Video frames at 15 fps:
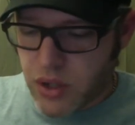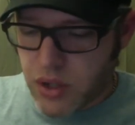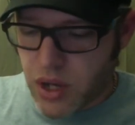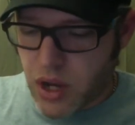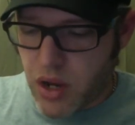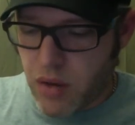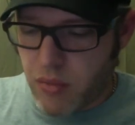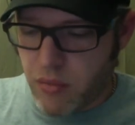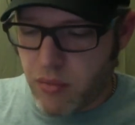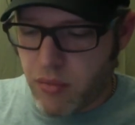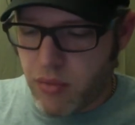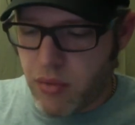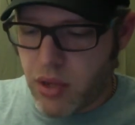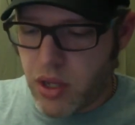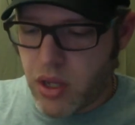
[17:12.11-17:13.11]

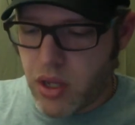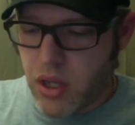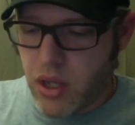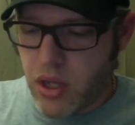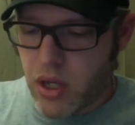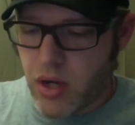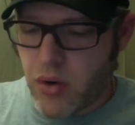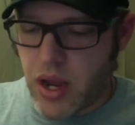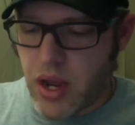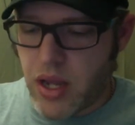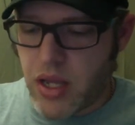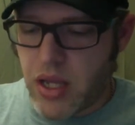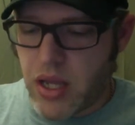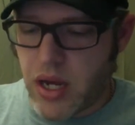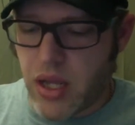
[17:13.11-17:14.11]

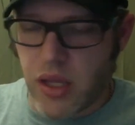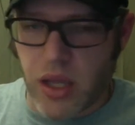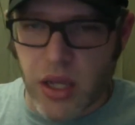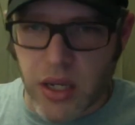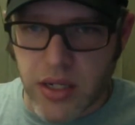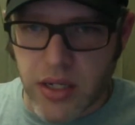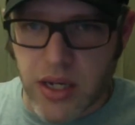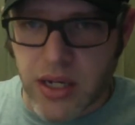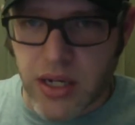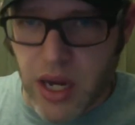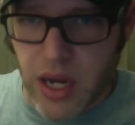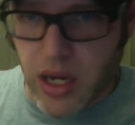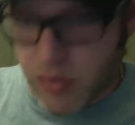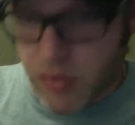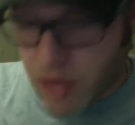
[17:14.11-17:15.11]
I.e., getting like a
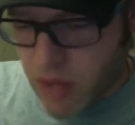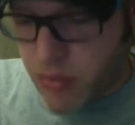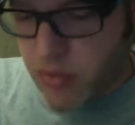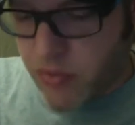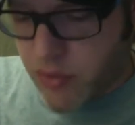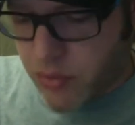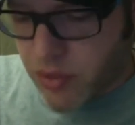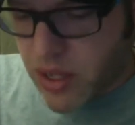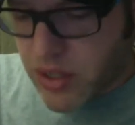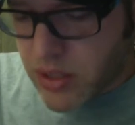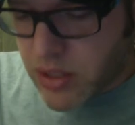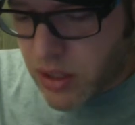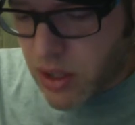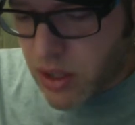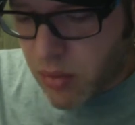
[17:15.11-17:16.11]
titanium cup over a
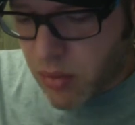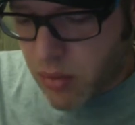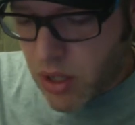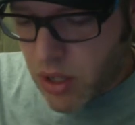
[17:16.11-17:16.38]
plastic cup,